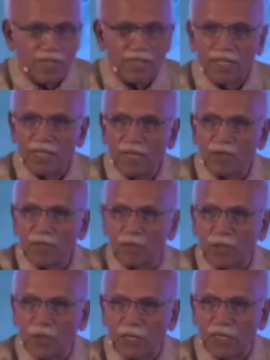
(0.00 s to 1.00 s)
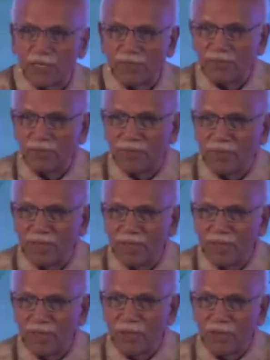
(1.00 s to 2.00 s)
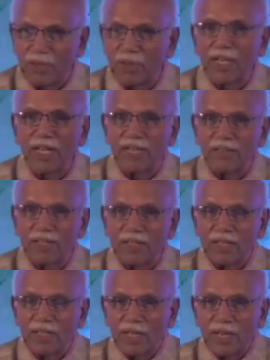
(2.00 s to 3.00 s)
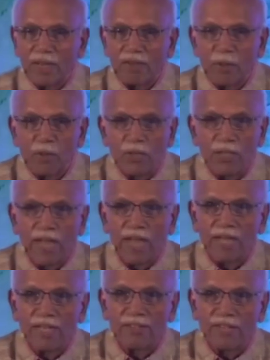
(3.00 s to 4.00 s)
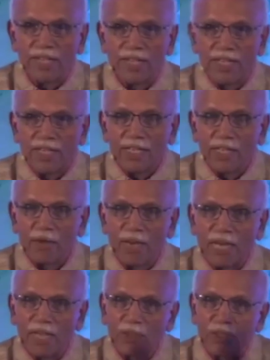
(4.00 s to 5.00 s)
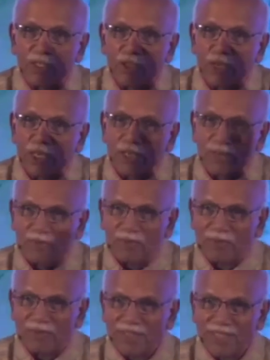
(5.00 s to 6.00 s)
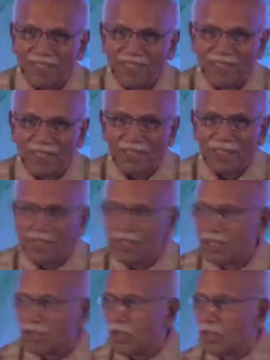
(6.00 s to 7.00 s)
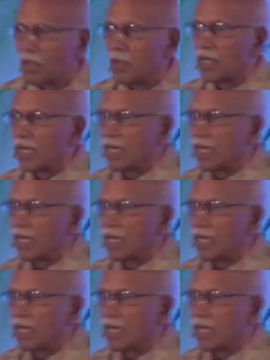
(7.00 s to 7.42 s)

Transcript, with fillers: said, Give me some chocolates to give to the kids. And when he put his hand inside, the wallet was in the hotel. So he told